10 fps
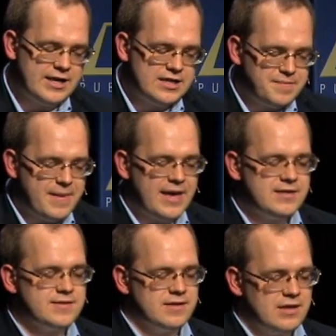it
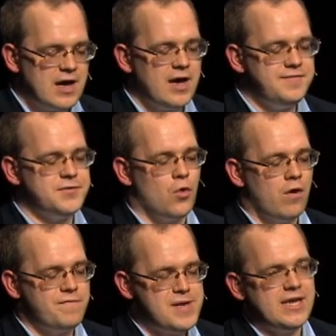makes the lives
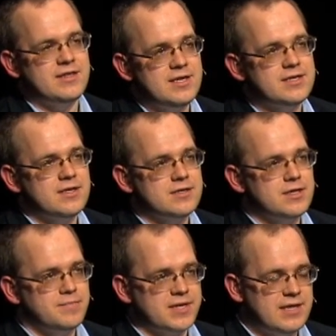of many dissidents
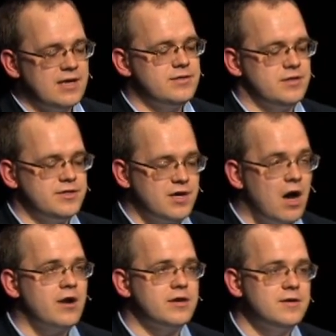and protesters
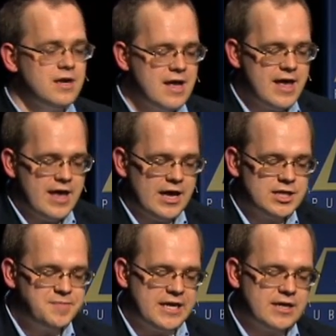harder,
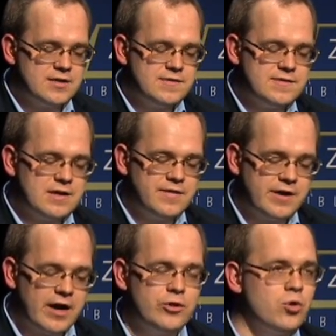is because
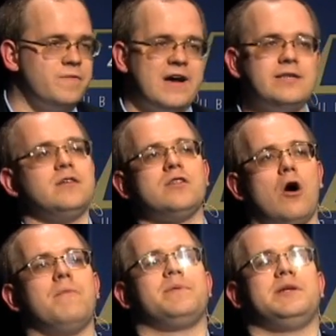there are a lot of Western
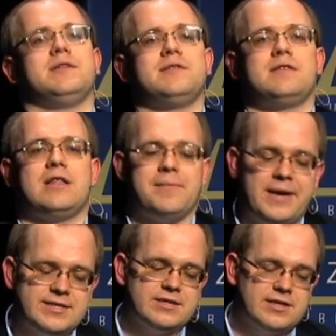companies that are
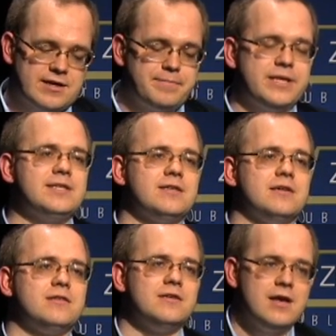basically
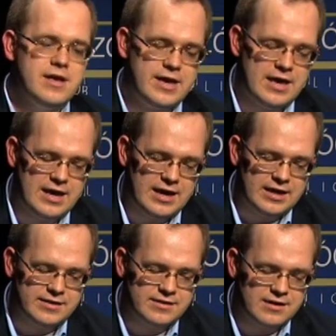complicit
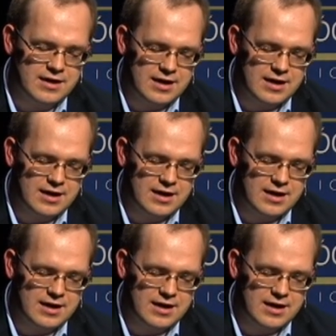in